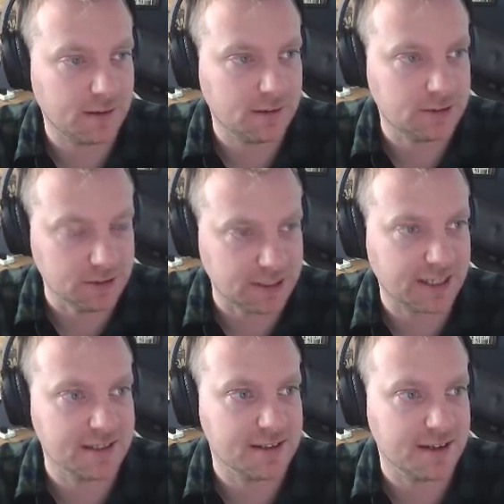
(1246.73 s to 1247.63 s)
2
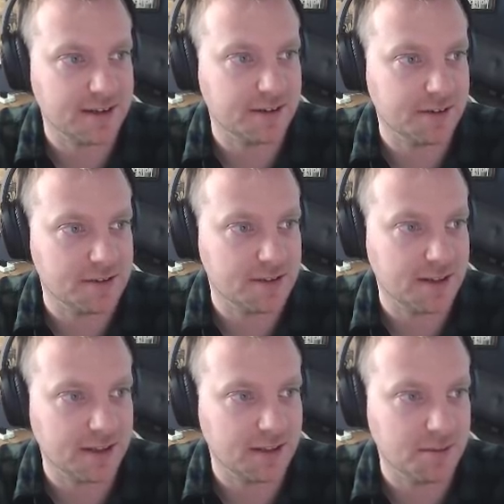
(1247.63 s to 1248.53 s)
seconds later, you see
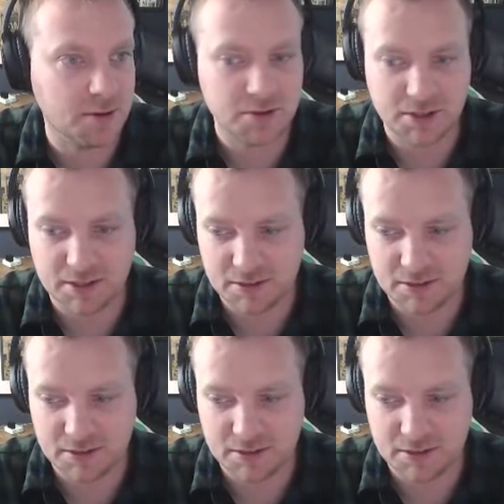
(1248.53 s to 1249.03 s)
that the emoji.